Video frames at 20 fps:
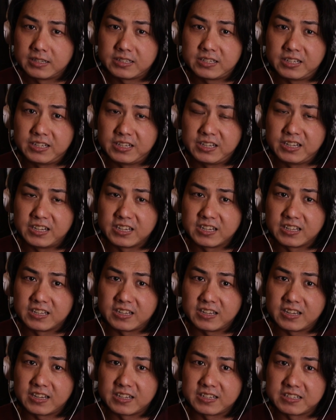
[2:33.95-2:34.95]

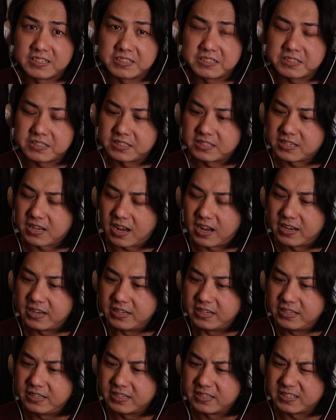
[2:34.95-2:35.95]
teenier and
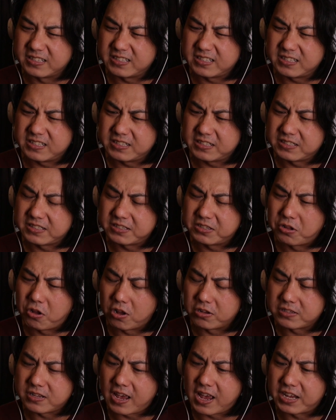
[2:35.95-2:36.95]
tinier. It's
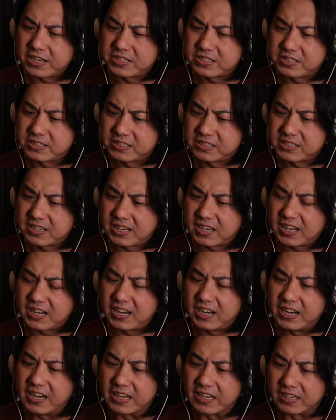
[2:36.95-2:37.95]
not as
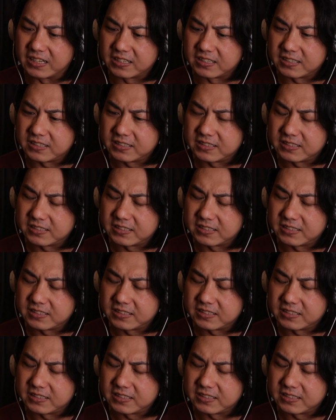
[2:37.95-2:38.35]
clear.